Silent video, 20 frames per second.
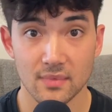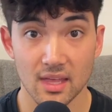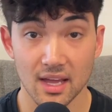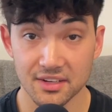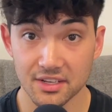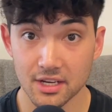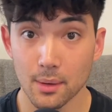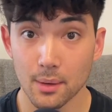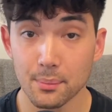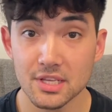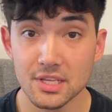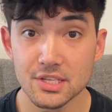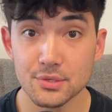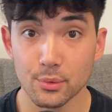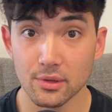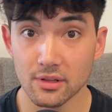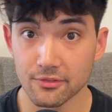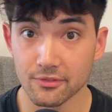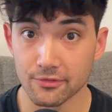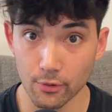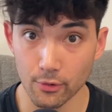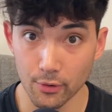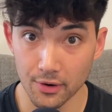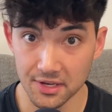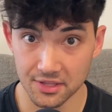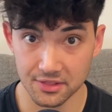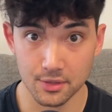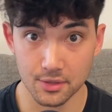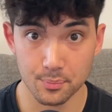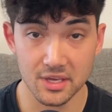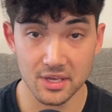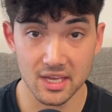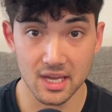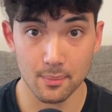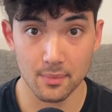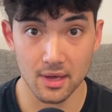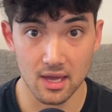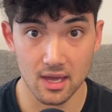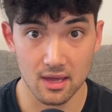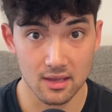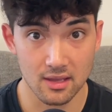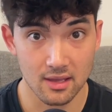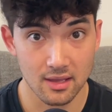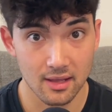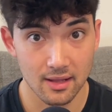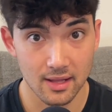And companies will avoid the PMA